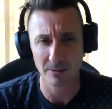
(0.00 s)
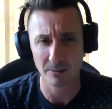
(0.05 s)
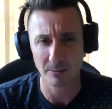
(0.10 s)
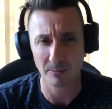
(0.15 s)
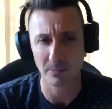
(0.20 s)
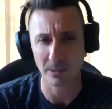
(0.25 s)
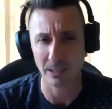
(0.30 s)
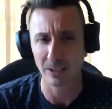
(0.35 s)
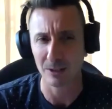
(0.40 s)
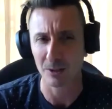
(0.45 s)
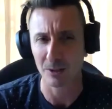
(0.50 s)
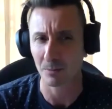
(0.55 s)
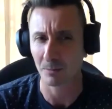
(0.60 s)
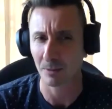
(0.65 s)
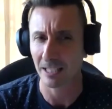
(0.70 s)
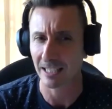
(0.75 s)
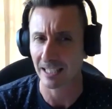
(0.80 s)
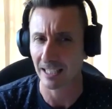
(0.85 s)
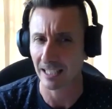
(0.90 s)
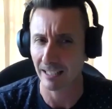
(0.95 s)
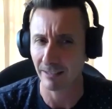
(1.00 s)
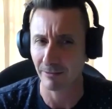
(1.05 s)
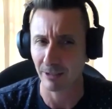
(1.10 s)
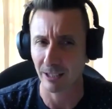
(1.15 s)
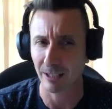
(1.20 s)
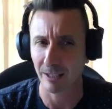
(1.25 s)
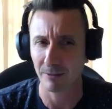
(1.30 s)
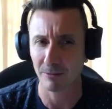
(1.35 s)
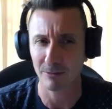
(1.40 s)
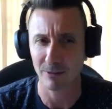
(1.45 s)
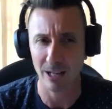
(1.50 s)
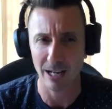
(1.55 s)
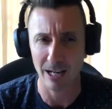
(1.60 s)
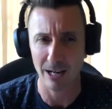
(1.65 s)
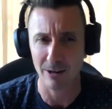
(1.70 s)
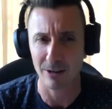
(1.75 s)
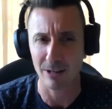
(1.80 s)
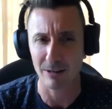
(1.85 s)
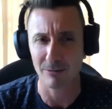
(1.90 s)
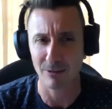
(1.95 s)
because we deliver
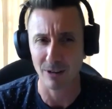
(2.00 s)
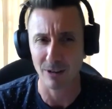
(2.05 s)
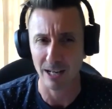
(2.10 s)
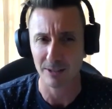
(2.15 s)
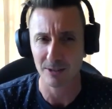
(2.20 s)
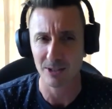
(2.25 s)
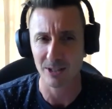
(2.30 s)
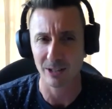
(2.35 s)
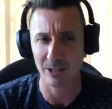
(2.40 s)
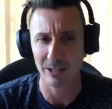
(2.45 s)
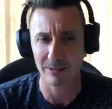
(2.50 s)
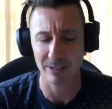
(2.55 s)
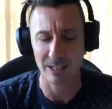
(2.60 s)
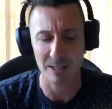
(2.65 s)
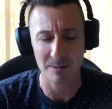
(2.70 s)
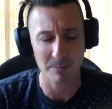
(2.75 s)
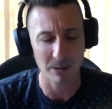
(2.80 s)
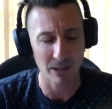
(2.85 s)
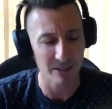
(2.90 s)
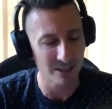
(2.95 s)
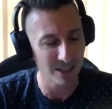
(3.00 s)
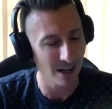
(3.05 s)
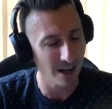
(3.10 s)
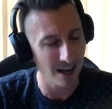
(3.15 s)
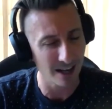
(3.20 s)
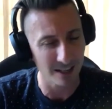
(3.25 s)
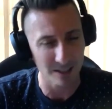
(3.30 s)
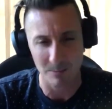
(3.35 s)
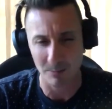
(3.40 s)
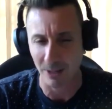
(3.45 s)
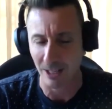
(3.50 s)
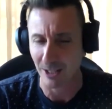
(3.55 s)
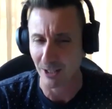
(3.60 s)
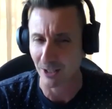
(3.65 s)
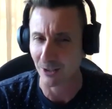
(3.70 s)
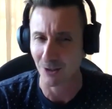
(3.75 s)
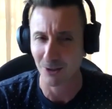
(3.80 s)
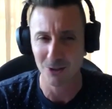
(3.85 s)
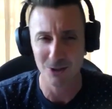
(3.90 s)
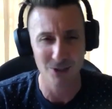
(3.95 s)
very fast service, but Thai Express
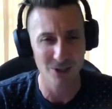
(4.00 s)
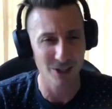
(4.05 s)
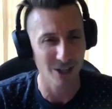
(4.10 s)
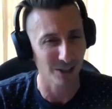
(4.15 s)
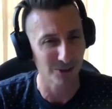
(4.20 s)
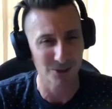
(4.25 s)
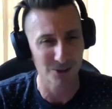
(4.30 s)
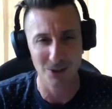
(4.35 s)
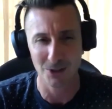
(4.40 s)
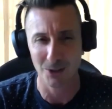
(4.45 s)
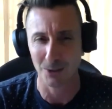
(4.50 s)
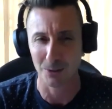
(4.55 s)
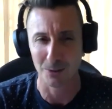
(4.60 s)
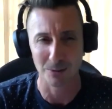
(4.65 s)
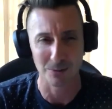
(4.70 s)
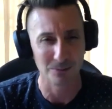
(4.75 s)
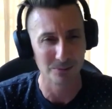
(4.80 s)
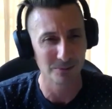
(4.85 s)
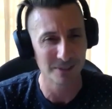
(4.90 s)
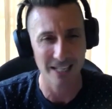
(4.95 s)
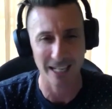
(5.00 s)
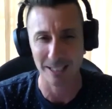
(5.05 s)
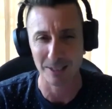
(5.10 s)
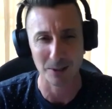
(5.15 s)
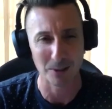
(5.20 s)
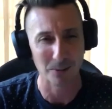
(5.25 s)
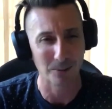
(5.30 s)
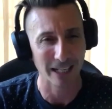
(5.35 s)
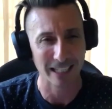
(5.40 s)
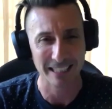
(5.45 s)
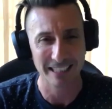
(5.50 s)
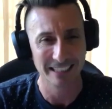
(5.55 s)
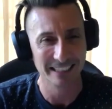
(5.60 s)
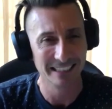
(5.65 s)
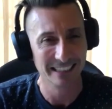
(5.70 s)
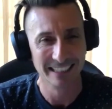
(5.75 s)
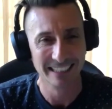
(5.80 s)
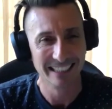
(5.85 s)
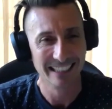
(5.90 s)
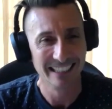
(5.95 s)
is just too takeaway.
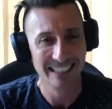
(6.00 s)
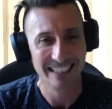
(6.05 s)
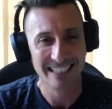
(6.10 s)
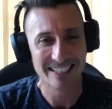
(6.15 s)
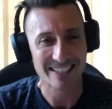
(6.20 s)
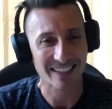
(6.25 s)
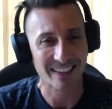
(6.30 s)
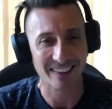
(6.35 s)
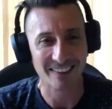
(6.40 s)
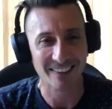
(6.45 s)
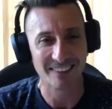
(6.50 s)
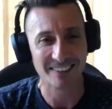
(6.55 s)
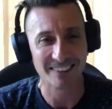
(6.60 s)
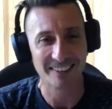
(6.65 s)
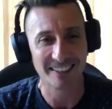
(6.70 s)
So